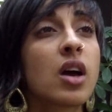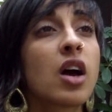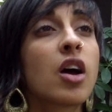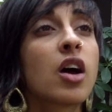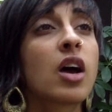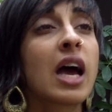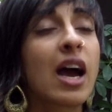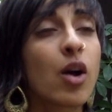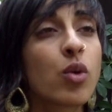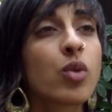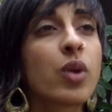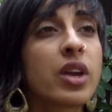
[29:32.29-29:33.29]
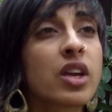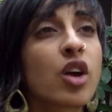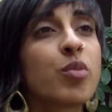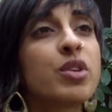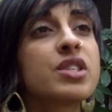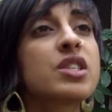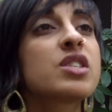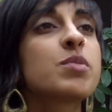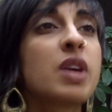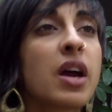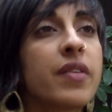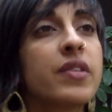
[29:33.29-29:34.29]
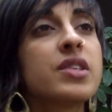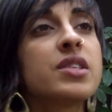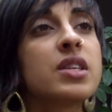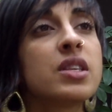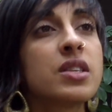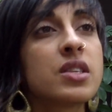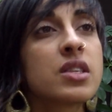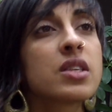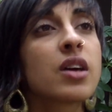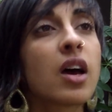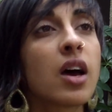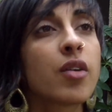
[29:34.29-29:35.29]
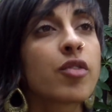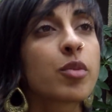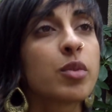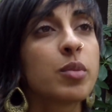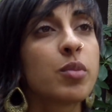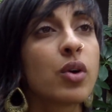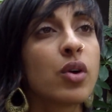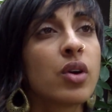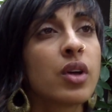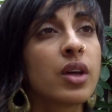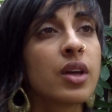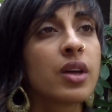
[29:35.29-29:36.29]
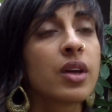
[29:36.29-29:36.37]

how we're running our business behind the scenes for people.